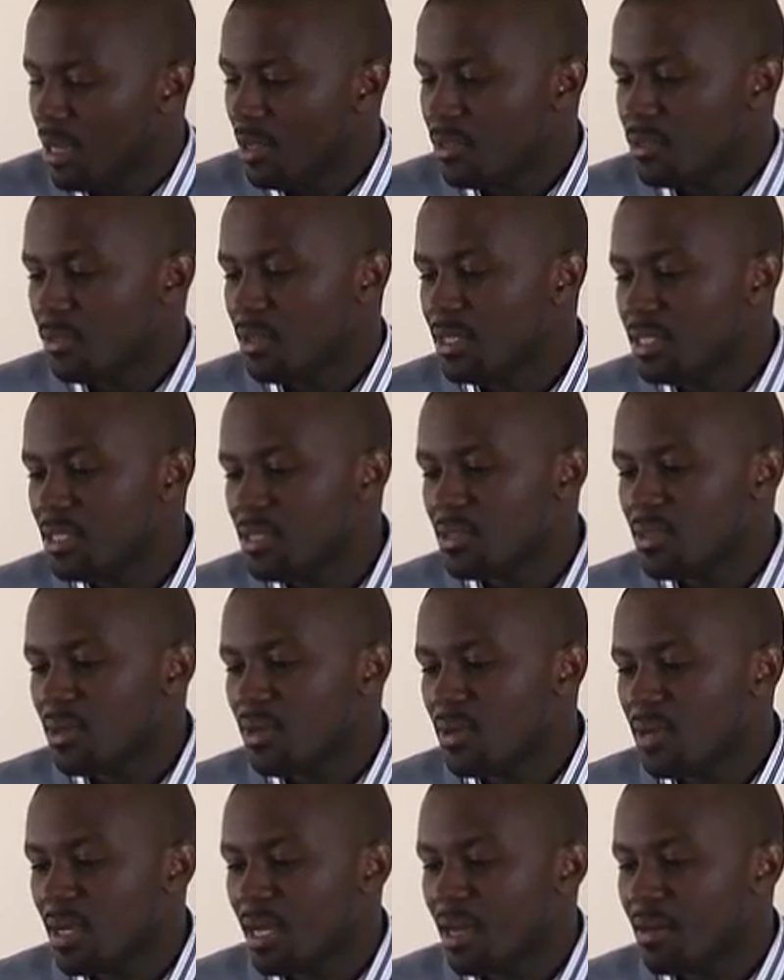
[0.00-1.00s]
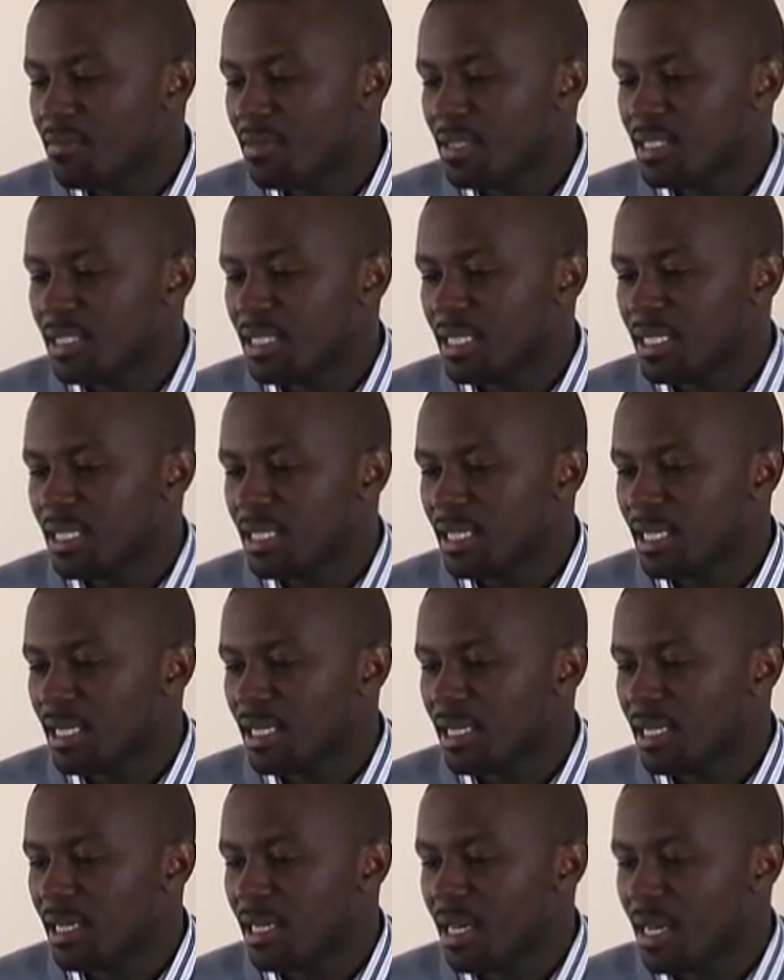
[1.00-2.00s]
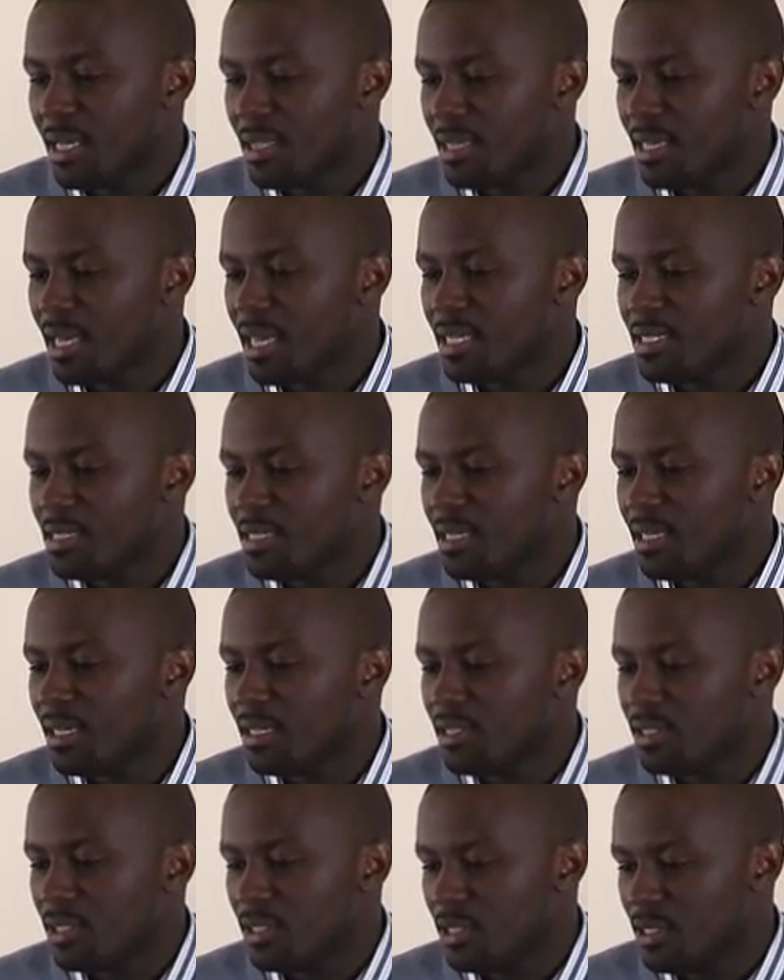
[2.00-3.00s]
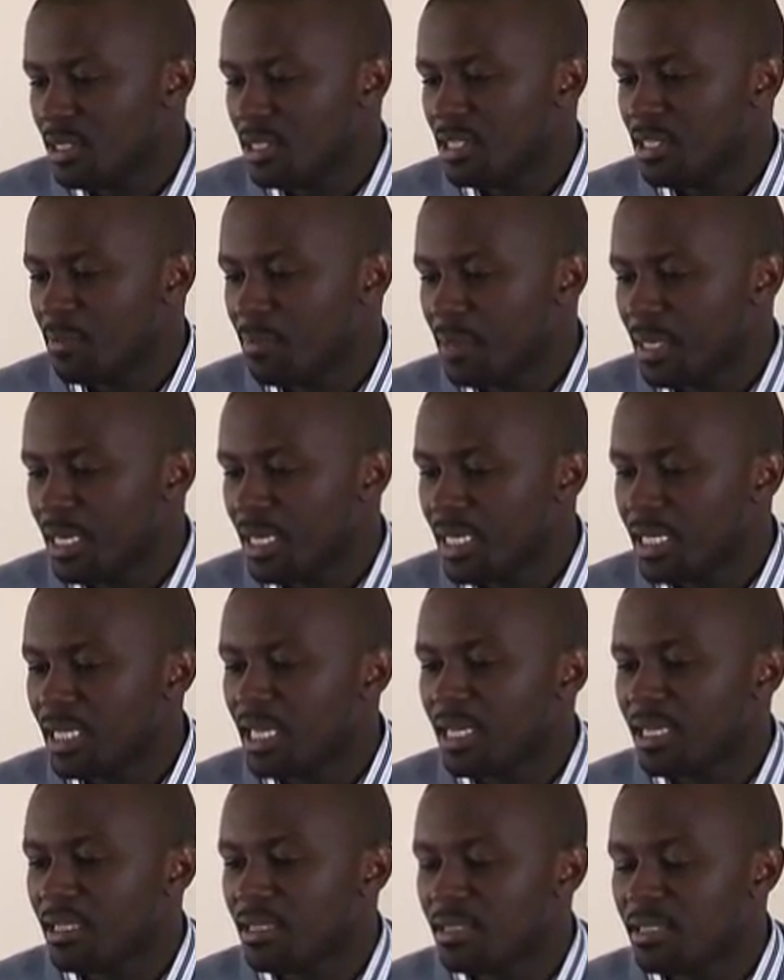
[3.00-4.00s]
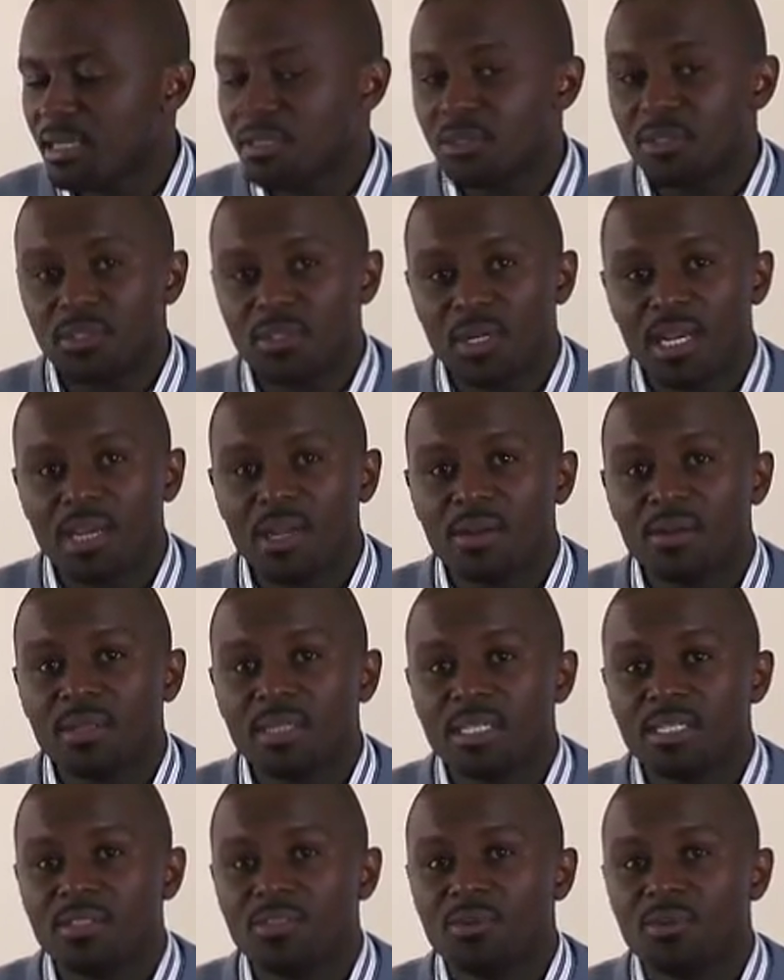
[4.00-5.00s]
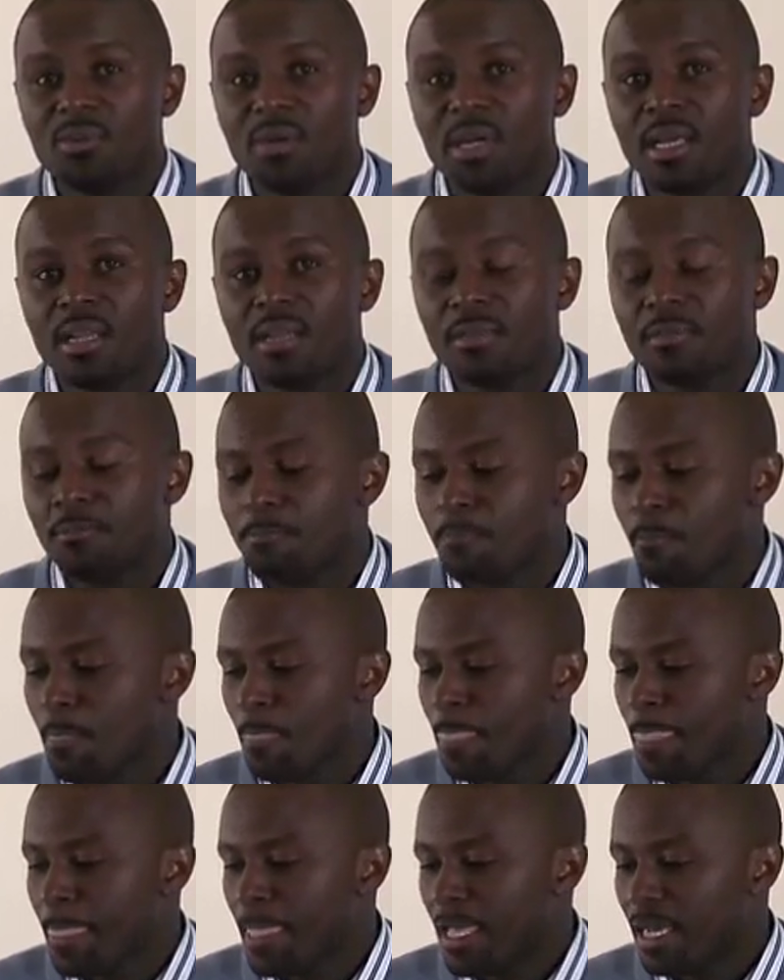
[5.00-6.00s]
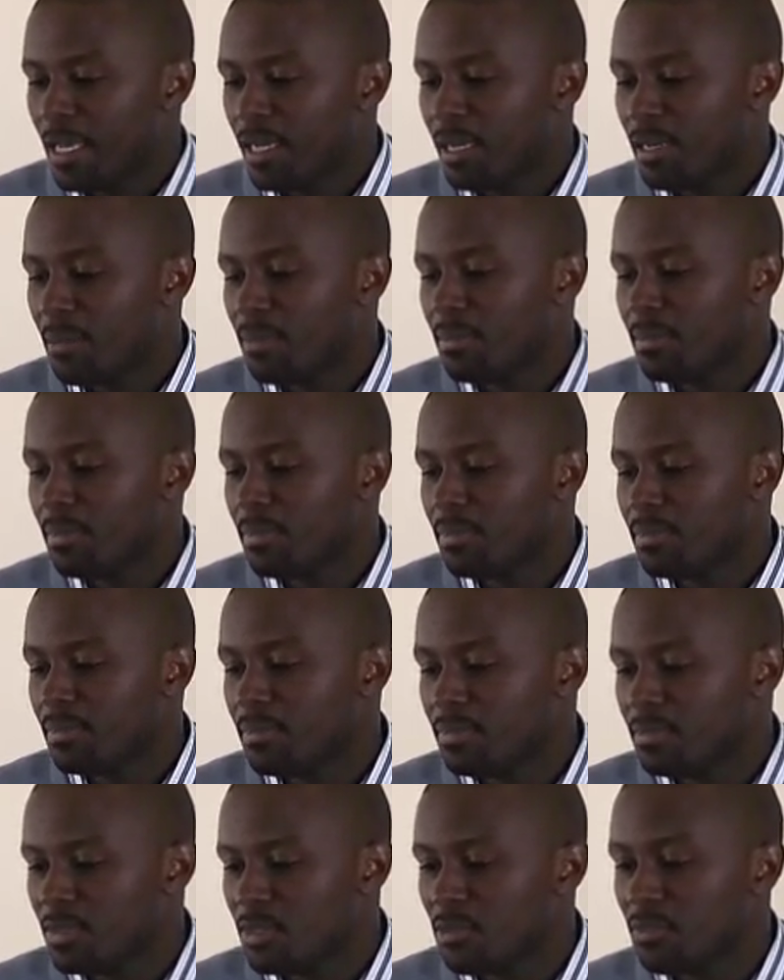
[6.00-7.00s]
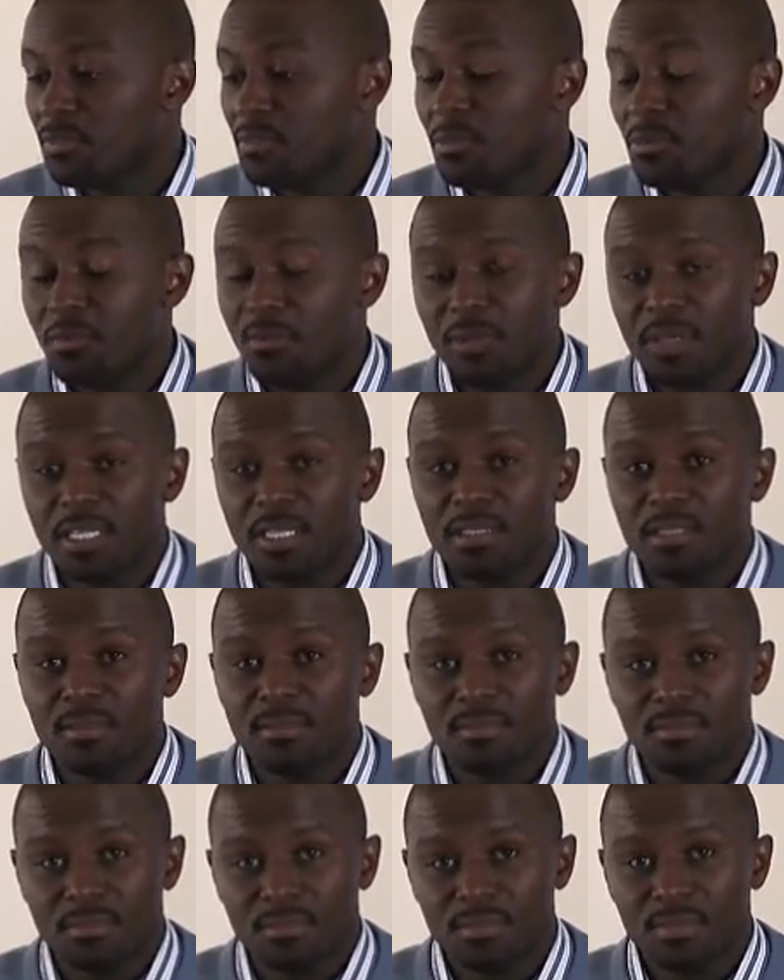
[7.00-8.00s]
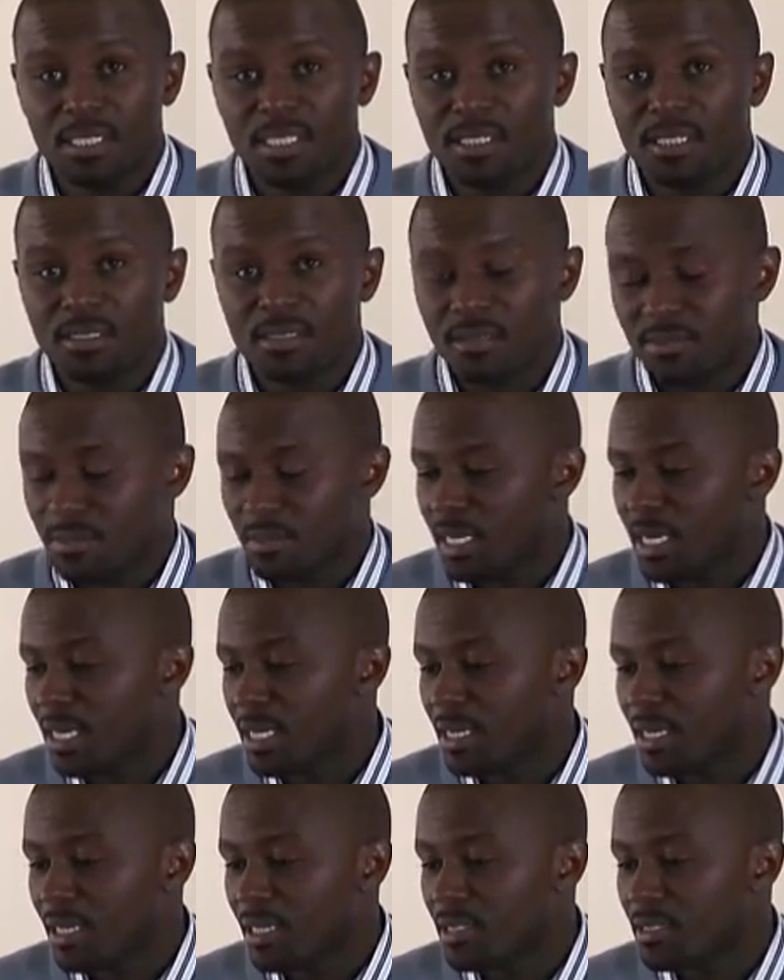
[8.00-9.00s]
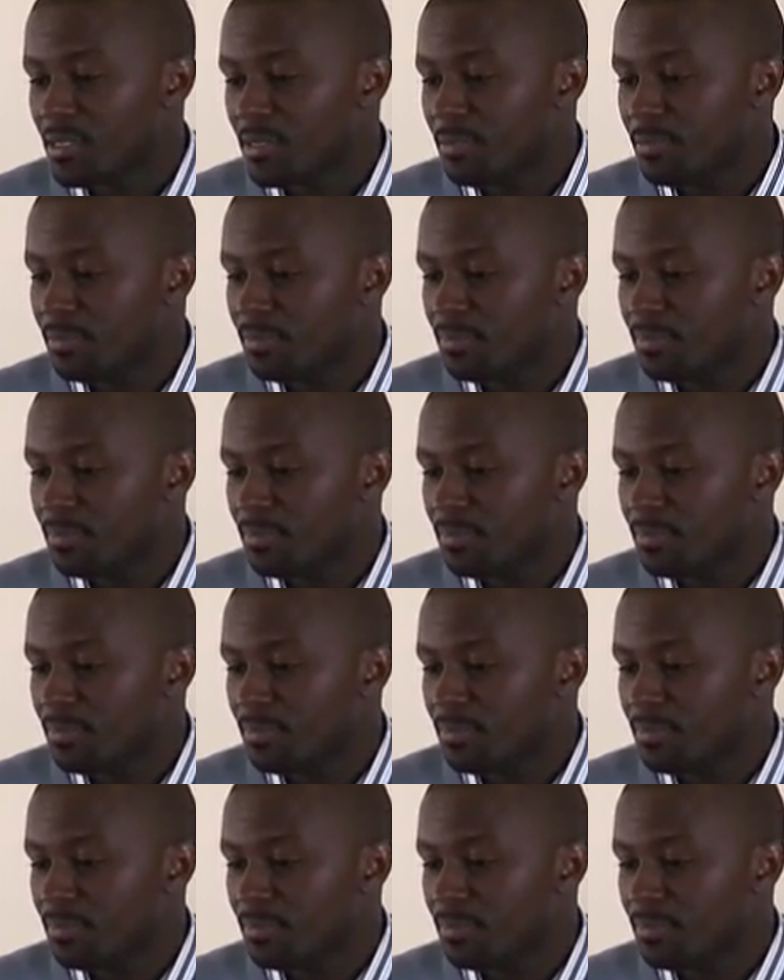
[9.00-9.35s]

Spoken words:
So this is all covered in the ICH GCP guidelines, and your trial needs to run to fulfill these guidelines.